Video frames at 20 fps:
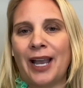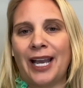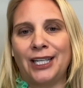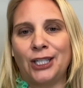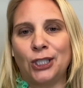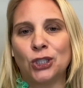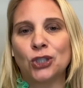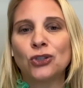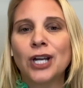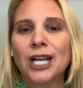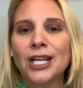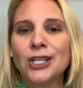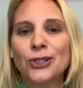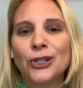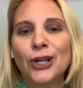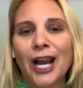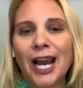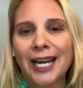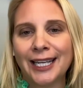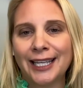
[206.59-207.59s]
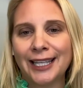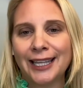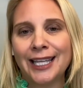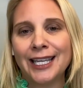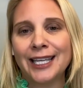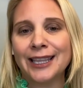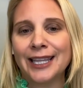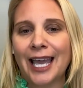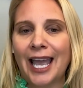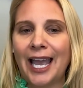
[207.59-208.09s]
any stress or
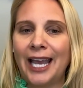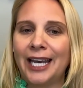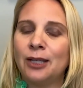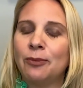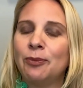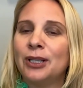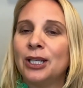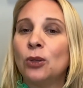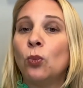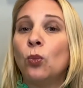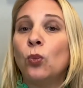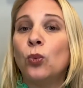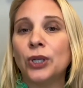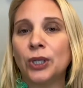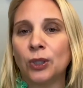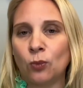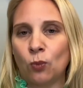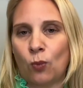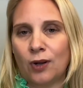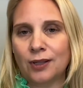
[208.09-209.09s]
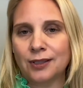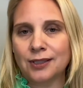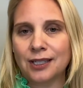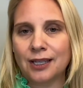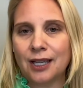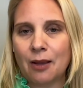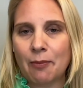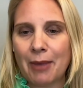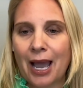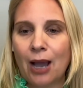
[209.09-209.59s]
anything that anybody wouldn't want to
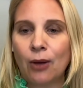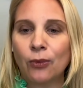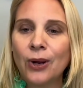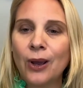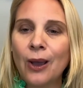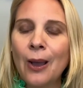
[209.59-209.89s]
come out.